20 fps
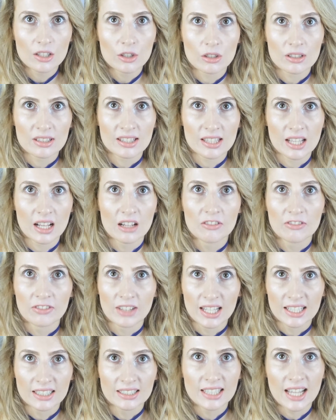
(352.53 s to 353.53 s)
yourself
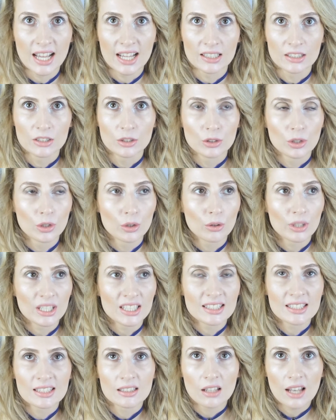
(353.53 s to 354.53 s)
like that, you know.
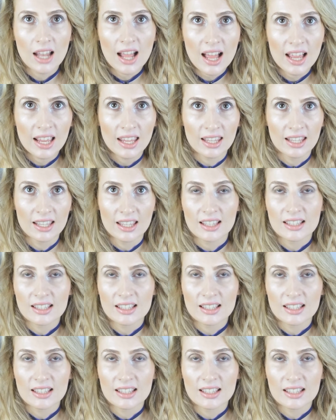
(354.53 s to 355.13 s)
It's lying.